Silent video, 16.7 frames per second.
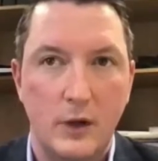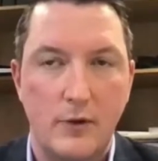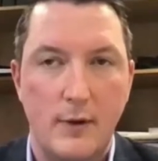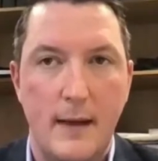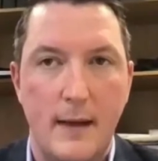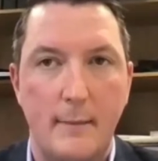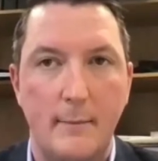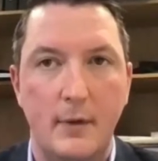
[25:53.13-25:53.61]

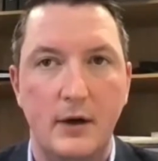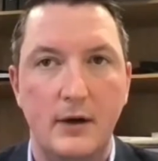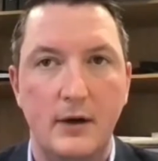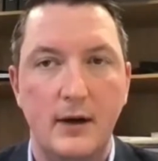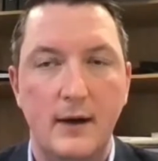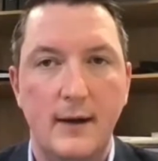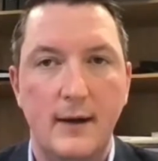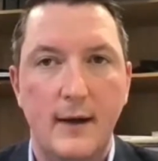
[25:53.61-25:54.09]
remember
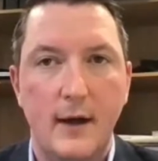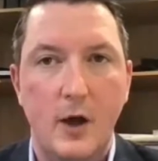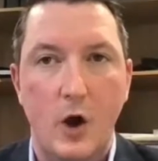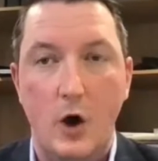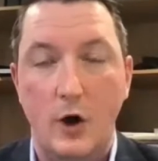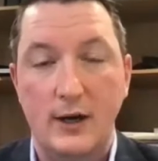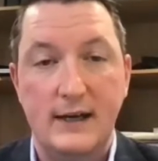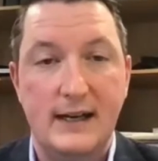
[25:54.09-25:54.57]

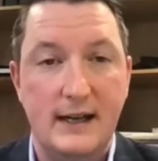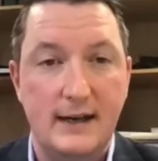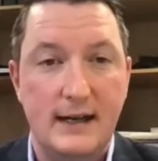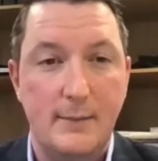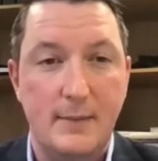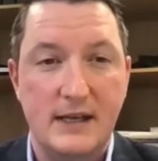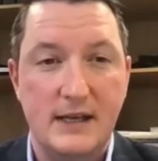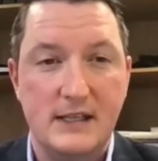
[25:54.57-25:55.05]
on a
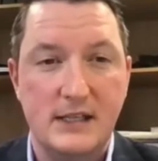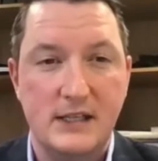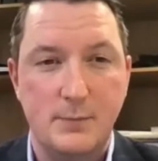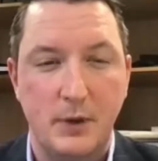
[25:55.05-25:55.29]
daily basis.